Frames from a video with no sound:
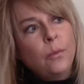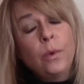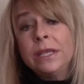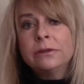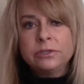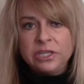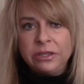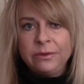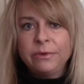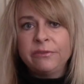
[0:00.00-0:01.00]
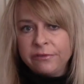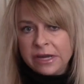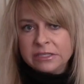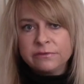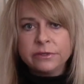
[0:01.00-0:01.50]
when you're dealing with
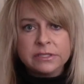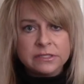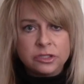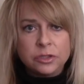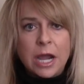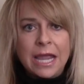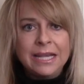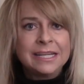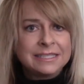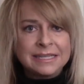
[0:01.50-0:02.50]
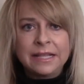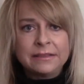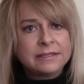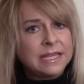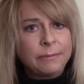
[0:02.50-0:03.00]
fresh versus dried, it's not
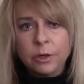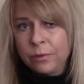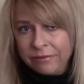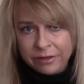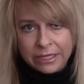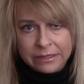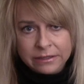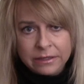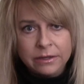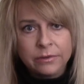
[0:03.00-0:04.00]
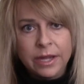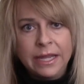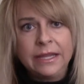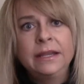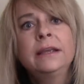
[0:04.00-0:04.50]
the same equivalent,
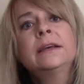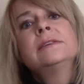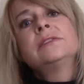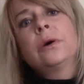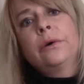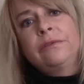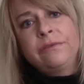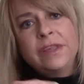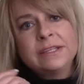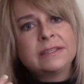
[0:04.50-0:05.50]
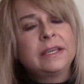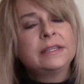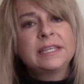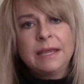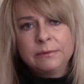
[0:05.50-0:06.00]
okay? So if they say
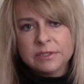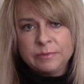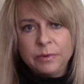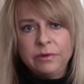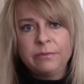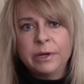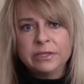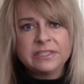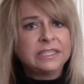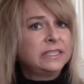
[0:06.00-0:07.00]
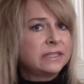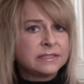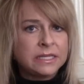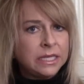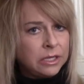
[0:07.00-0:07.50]
a tablespoon of parsley, it
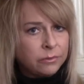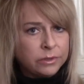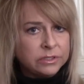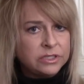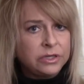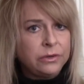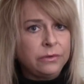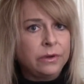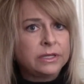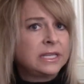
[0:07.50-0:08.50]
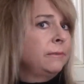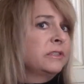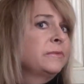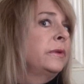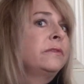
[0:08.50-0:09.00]
doesn't equal to a
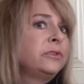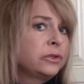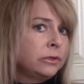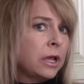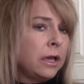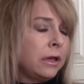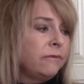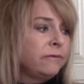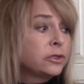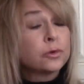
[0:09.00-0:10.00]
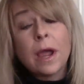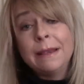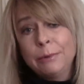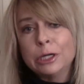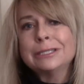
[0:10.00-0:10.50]
tablespoon of
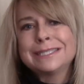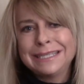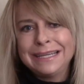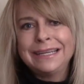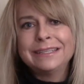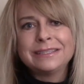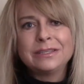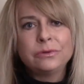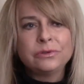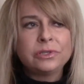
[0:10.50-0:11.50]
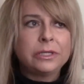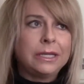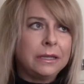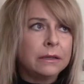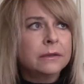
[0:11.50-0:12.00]
dried parsley. It's
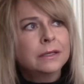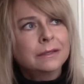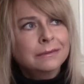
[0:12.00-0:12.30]
usually